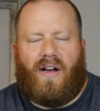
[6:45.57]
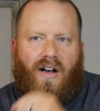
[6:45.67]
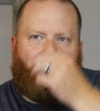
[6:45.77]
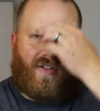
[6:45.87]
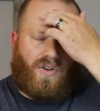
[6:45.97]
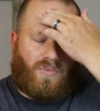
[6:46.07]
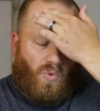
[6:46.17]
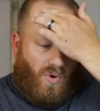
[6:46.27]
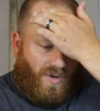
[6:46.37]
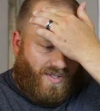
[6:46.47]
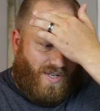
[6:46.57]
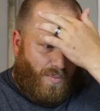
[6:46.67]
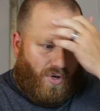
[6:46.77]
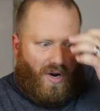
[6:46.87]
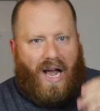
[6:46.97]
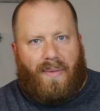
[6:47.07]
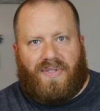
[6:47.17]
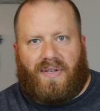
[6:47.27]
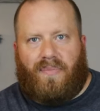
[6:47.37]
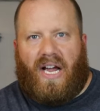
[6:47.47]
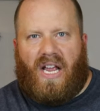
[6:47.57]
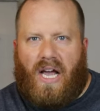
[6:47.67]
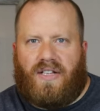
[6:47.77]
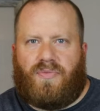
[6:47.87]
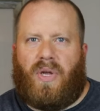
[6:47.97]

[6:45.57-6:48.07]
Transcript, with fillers: They're more summer hops, in my eyes,